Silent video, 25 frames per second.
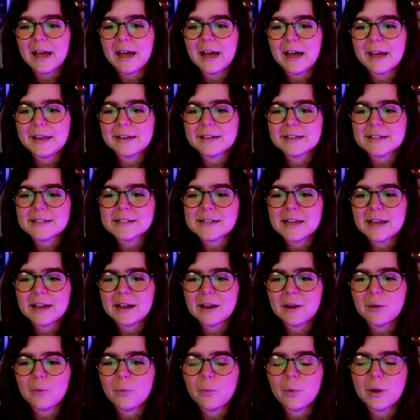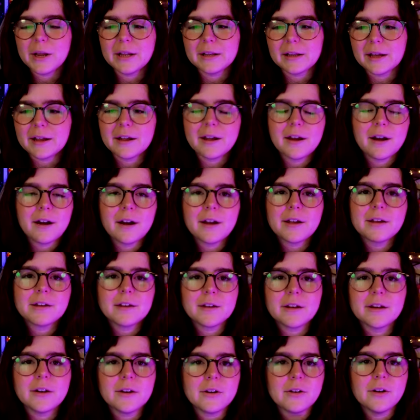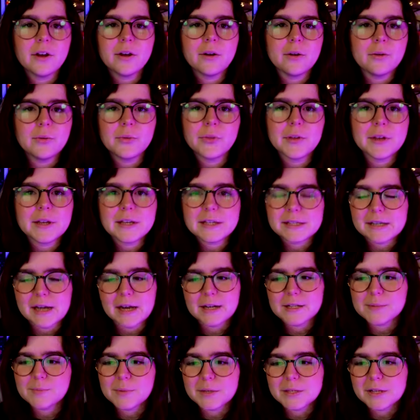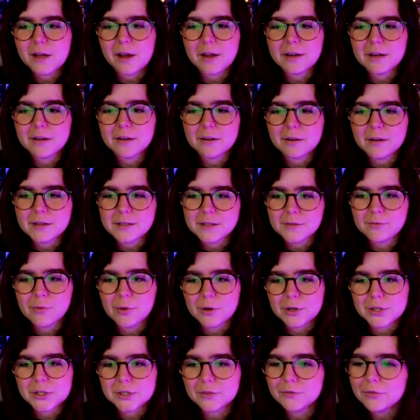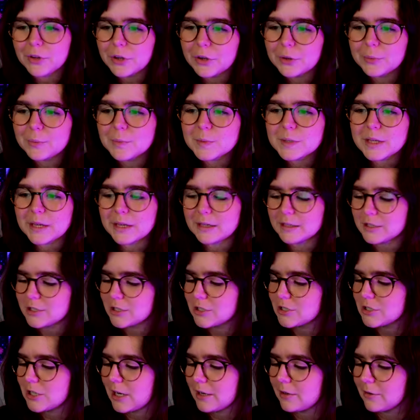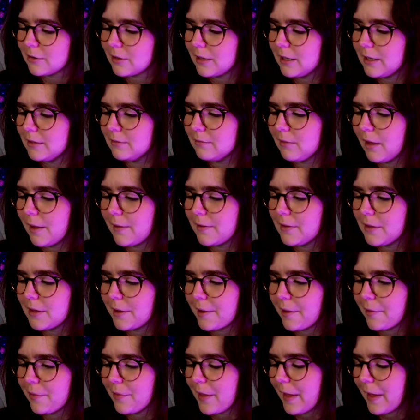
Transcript: And we, like, I know that his dad is Poseidon because I've watched the films and just generally, like, you know,